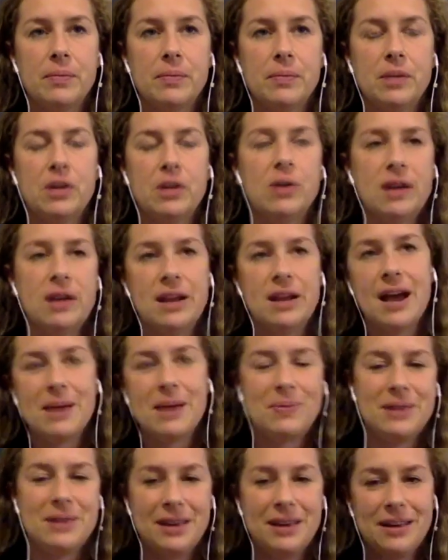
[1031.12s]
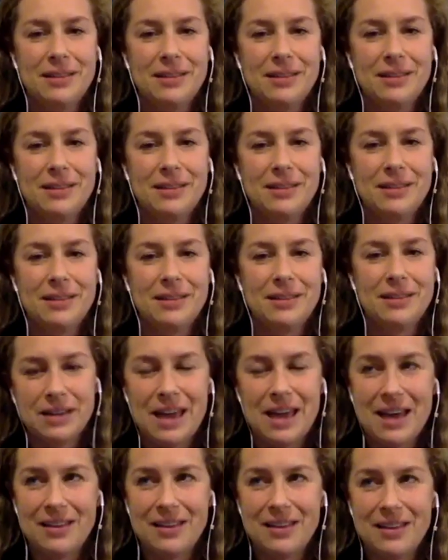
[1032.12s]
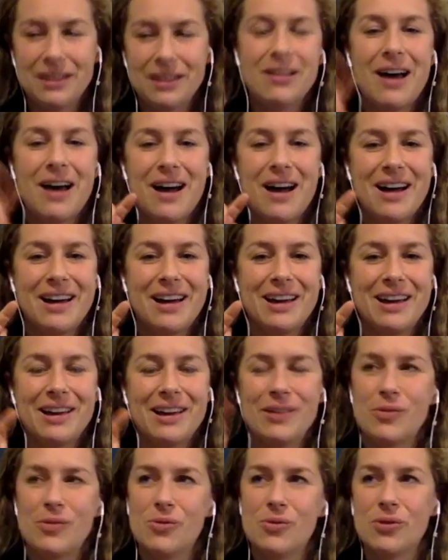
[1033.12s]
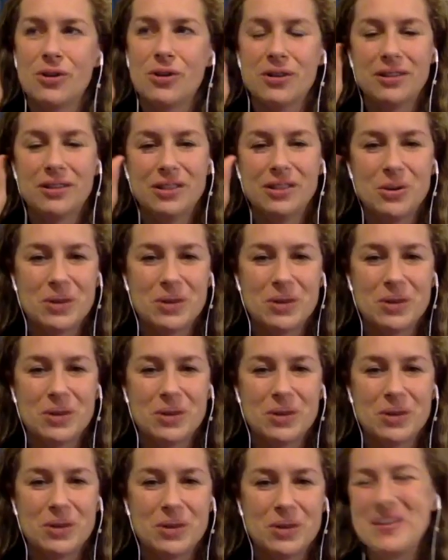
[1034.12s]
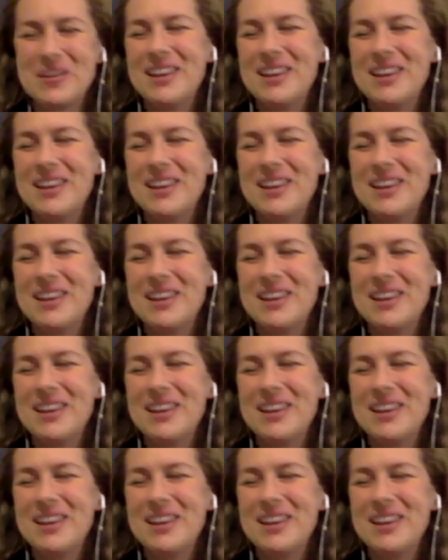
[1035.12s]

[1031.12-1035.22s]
In IPA, little I or lowercase u.